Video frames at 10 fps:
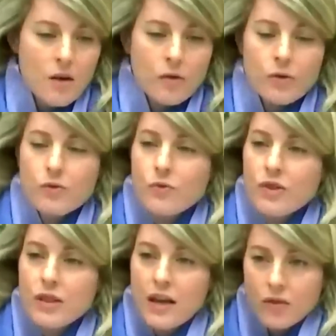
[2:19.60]
of course, we
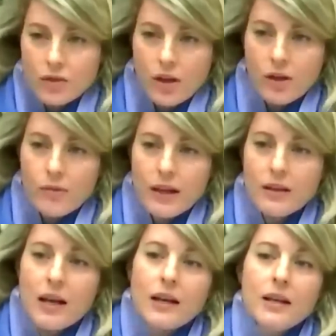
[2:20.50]
would never tolerate
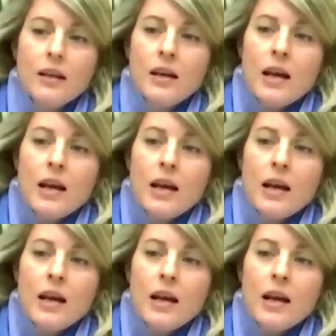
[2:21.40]
any.